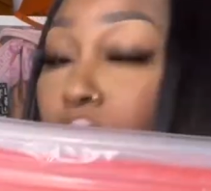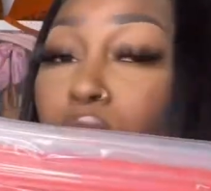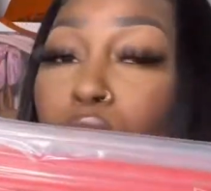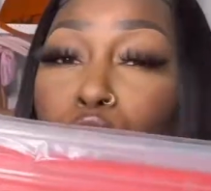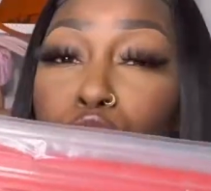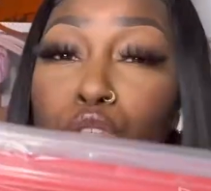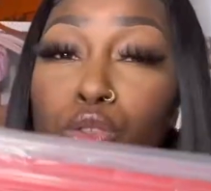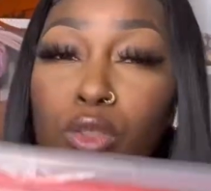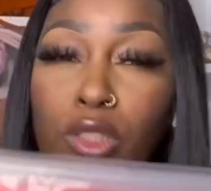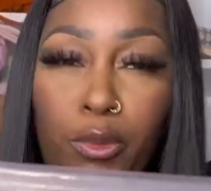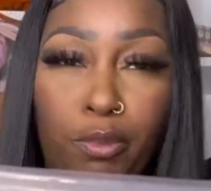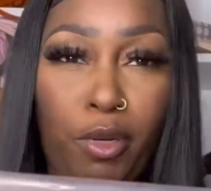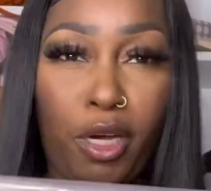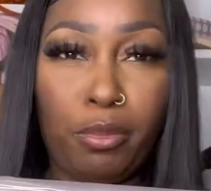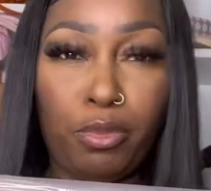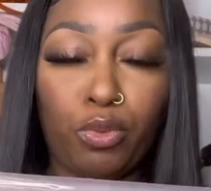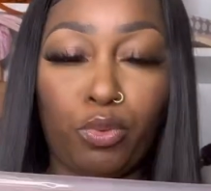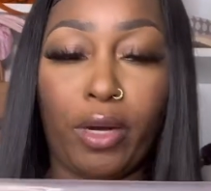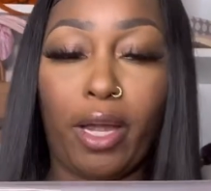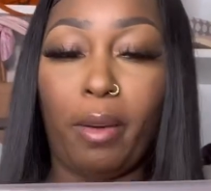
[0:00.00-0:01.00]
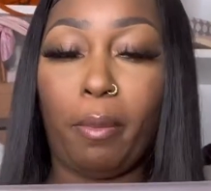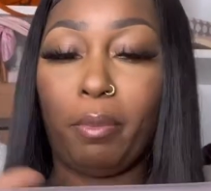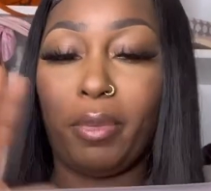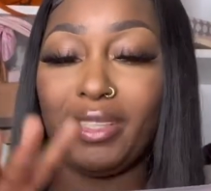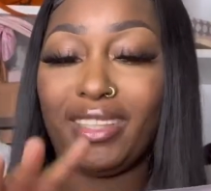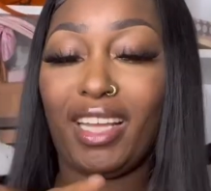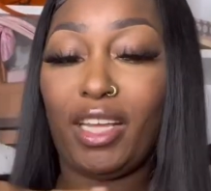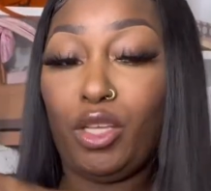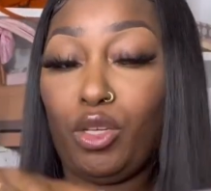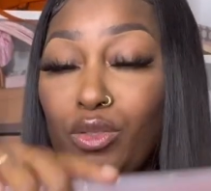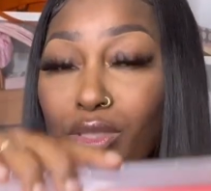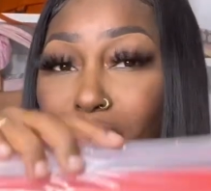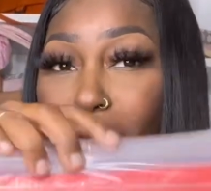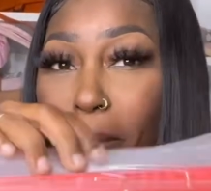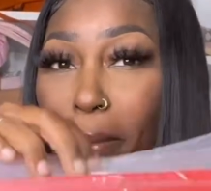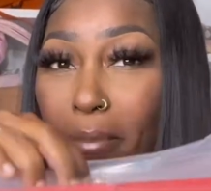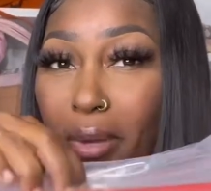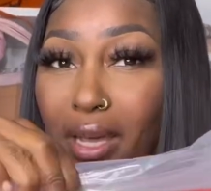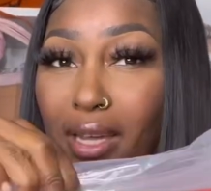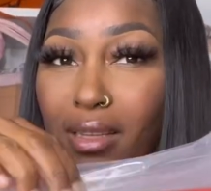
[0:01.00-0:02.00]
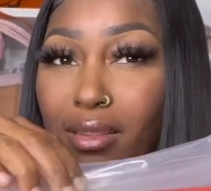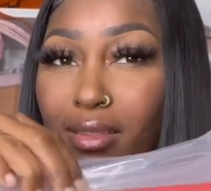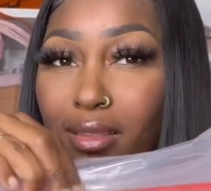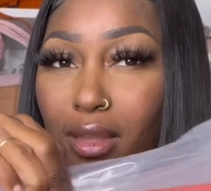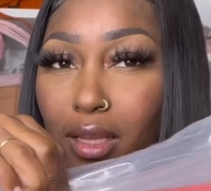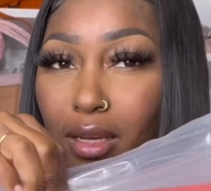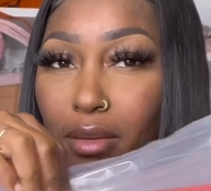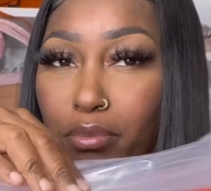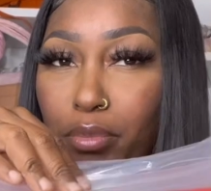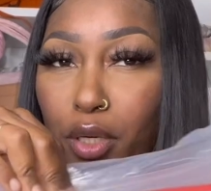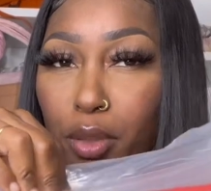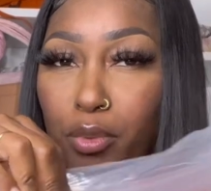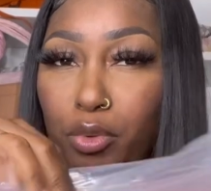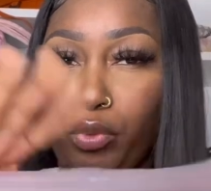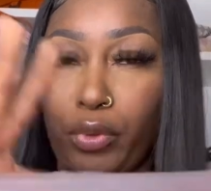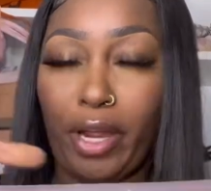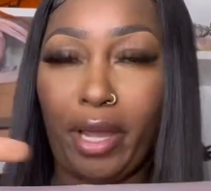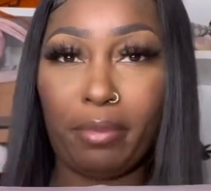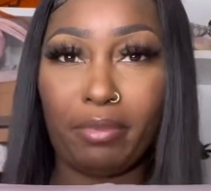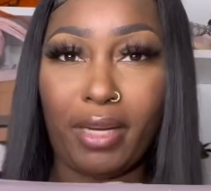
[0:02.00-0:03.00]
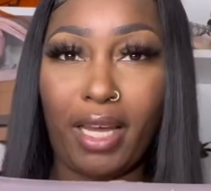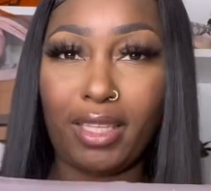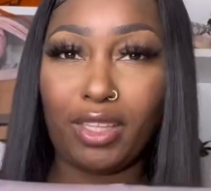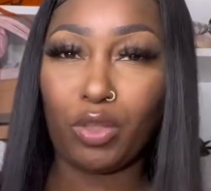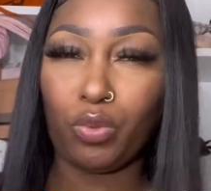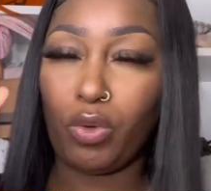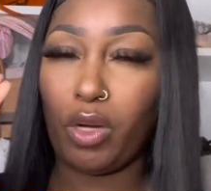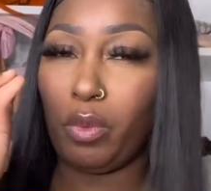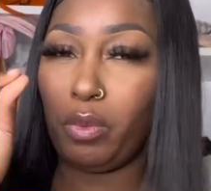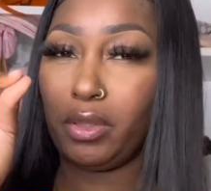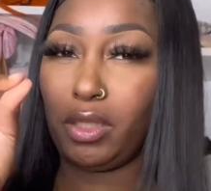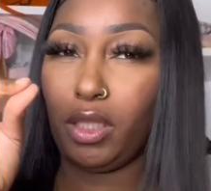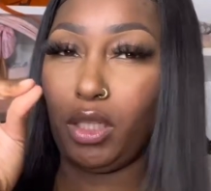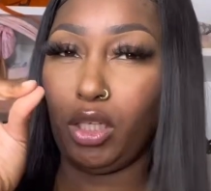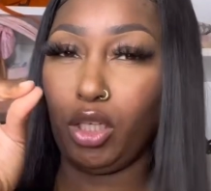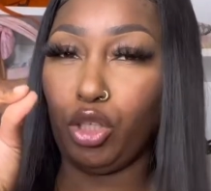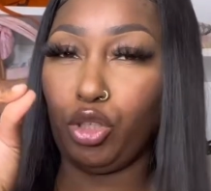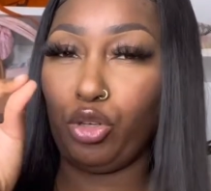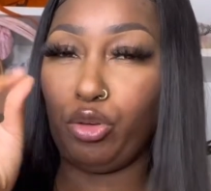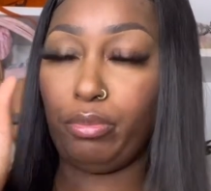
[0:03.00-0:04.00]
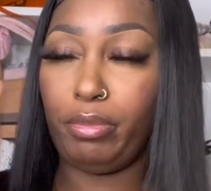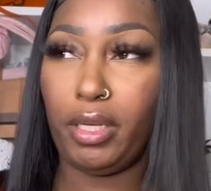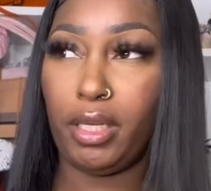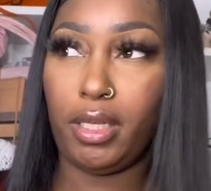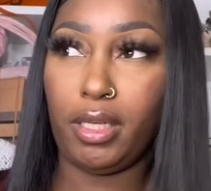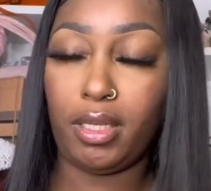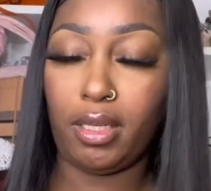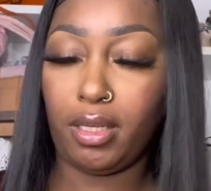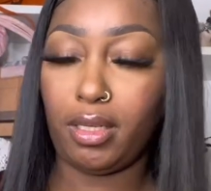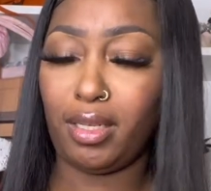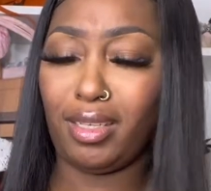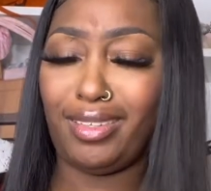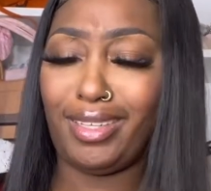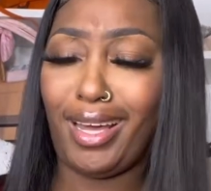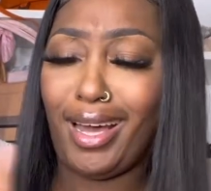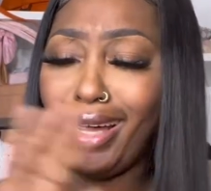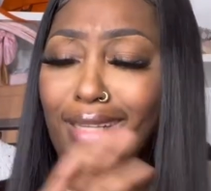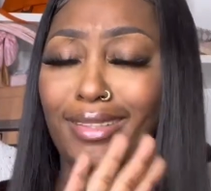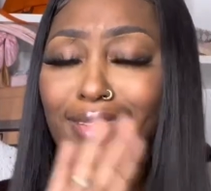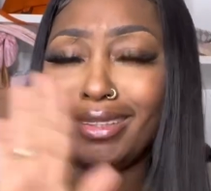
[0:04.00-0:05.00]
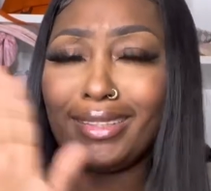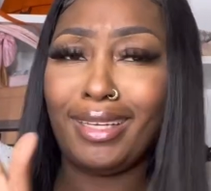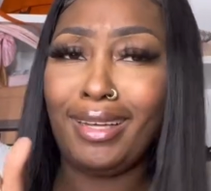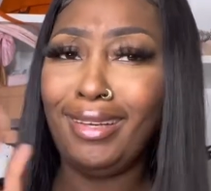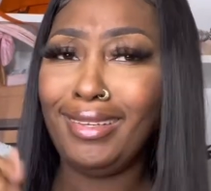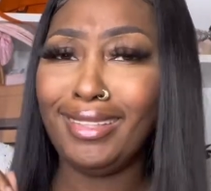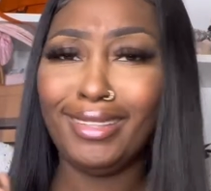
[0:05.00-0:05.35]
use bubble wrap, but they use the big thick bubble wrap, not the one with the little bitty dots.